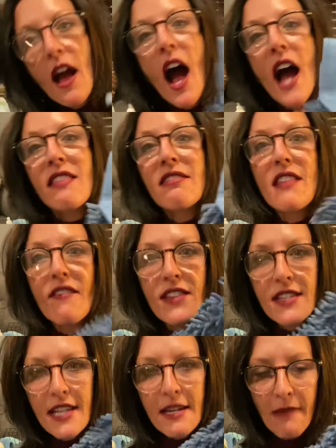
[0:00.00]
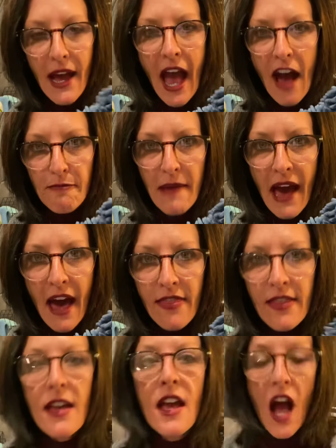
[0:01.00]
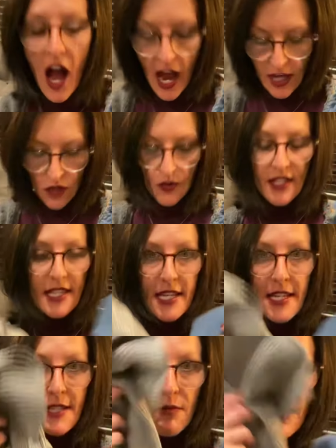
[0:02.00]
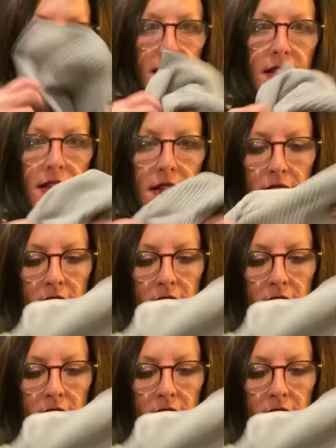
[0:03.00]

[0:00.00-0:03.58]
I love this in my half bath. I use these ones.